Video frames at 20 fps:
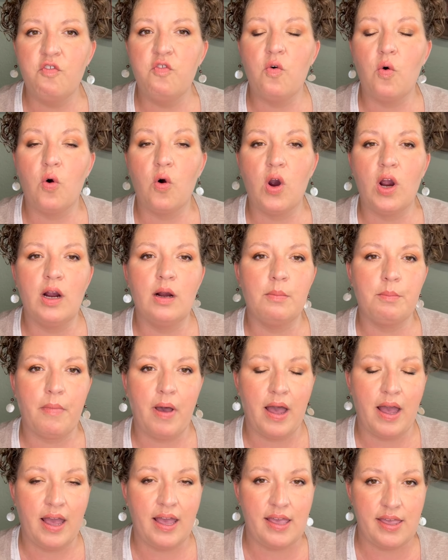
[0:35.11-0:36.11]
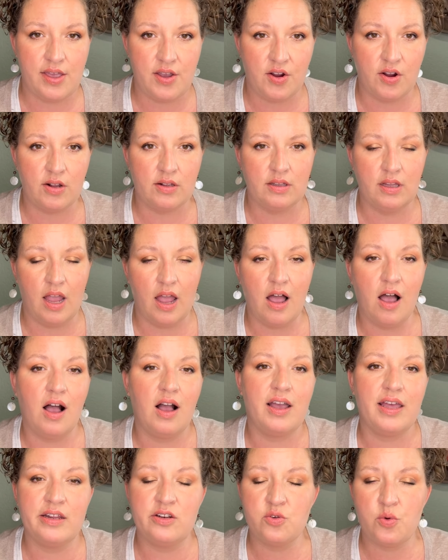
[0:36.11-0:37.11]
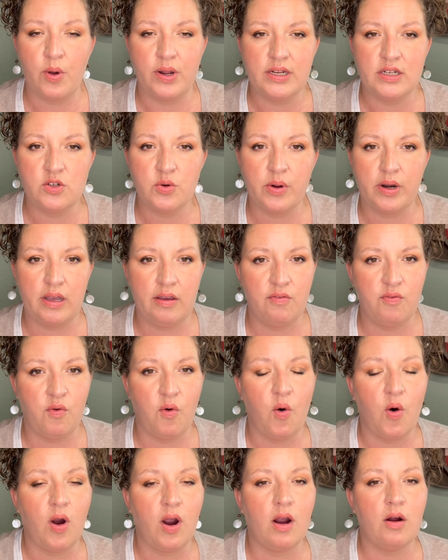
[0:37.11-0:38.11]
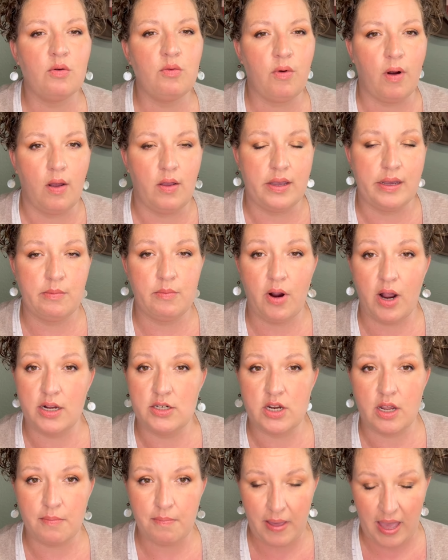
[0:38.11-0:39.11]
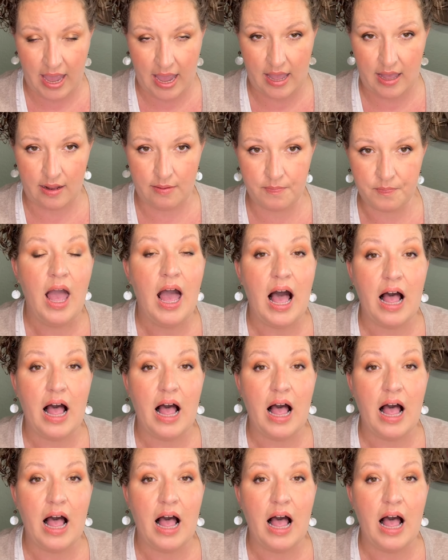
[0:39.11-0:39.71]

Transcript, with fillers: for my year-long 2024 rolling project pan.